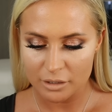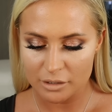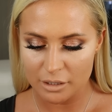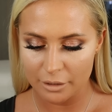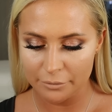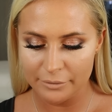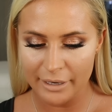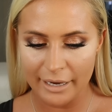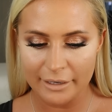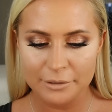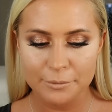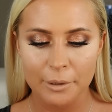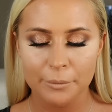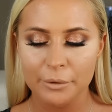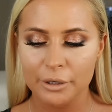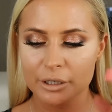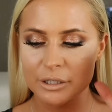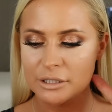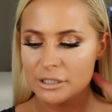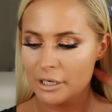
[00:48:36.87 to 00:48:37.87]
So next what
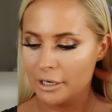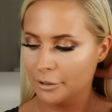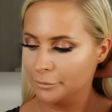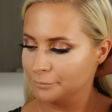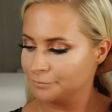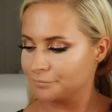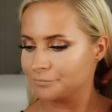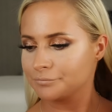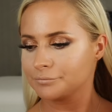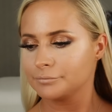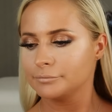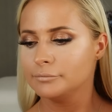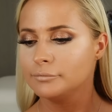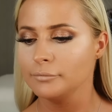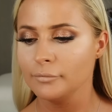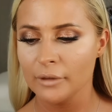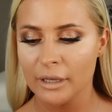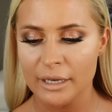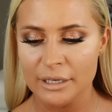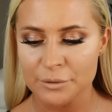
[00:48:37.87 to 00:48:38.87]
we're going to do
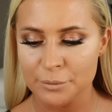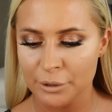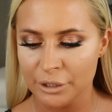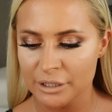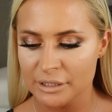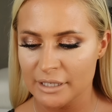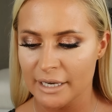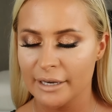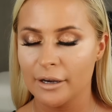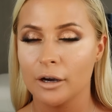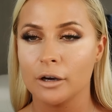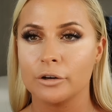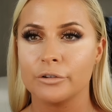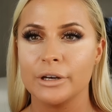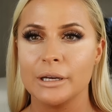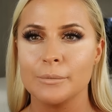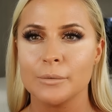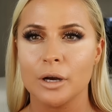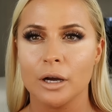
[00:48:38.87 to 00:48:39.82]
is we're going to take our cream